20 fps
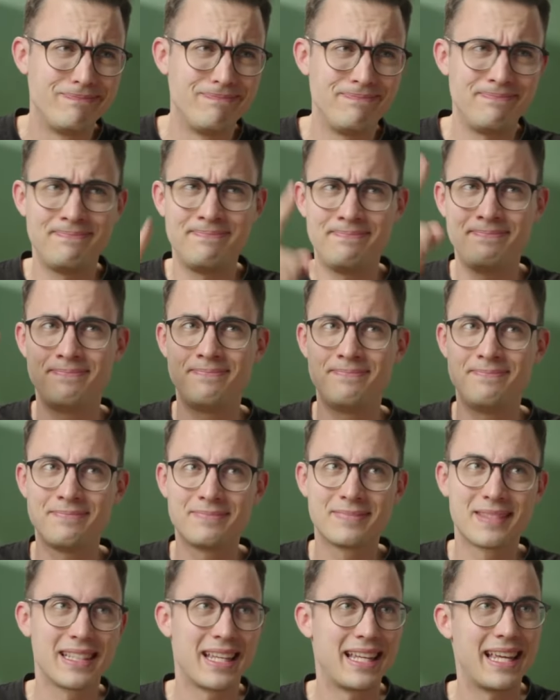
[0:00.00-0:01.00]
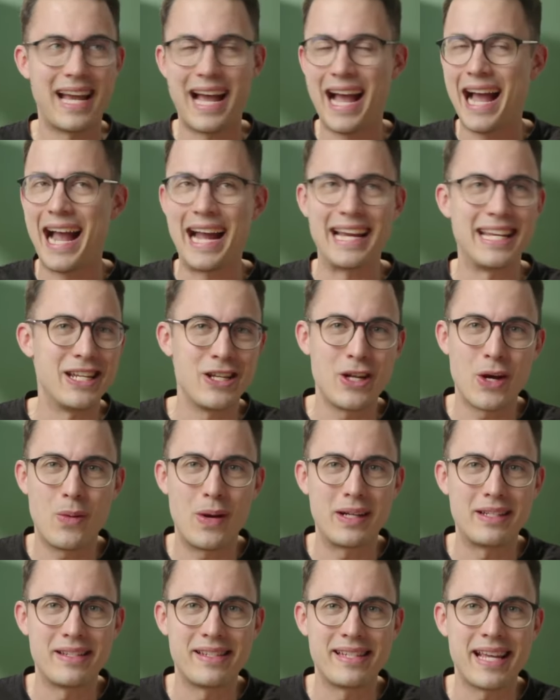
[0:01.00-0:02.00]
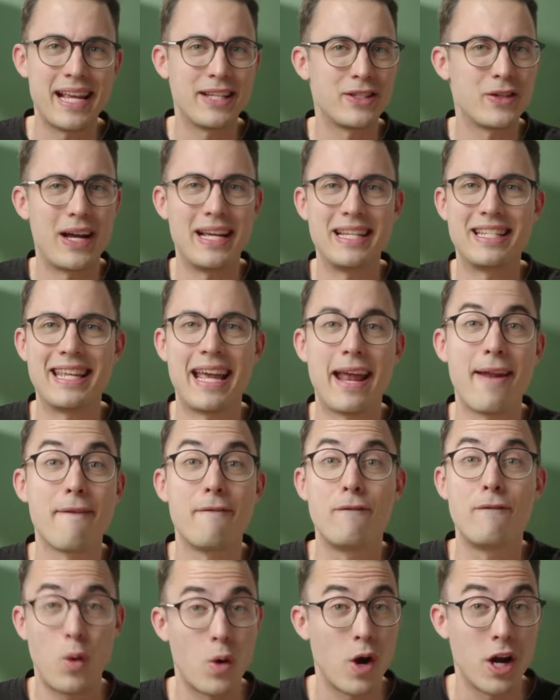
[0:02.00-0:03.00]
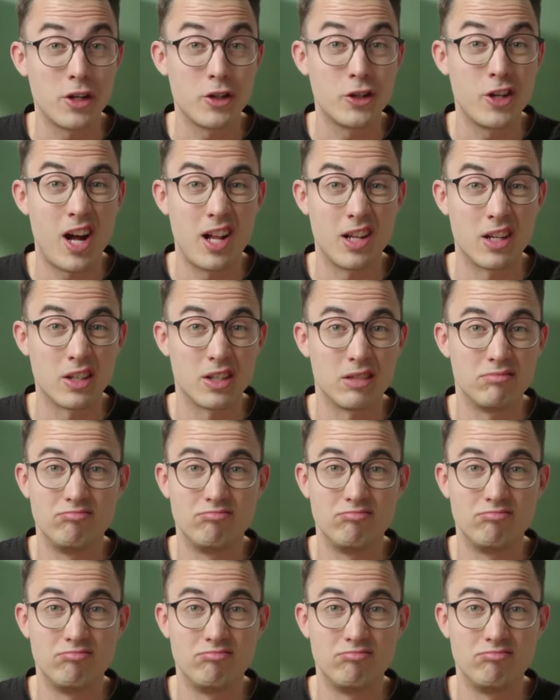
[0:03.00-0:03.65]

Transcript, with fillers: mm, I didn't know what to say, so I said $400.